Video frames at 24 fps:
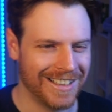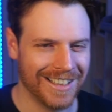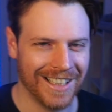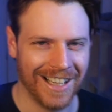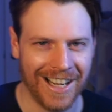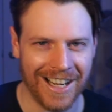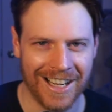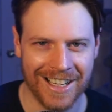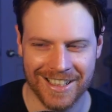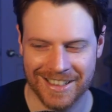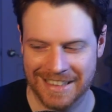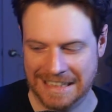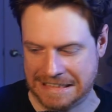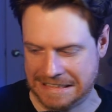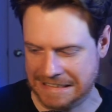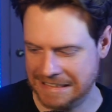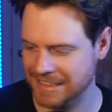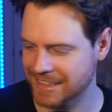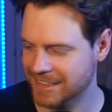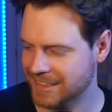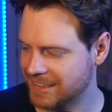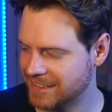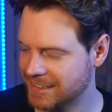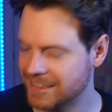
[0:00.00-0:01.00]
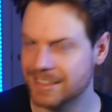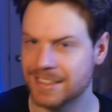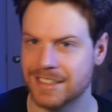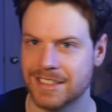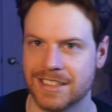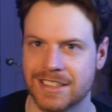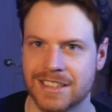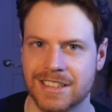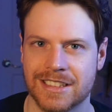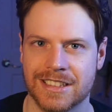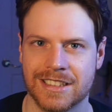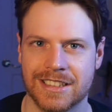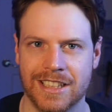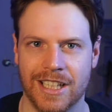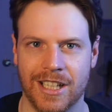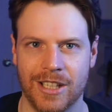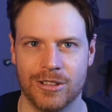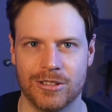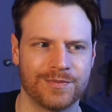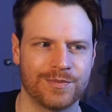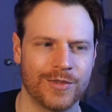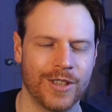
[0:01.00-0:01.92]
uh, ugh, no.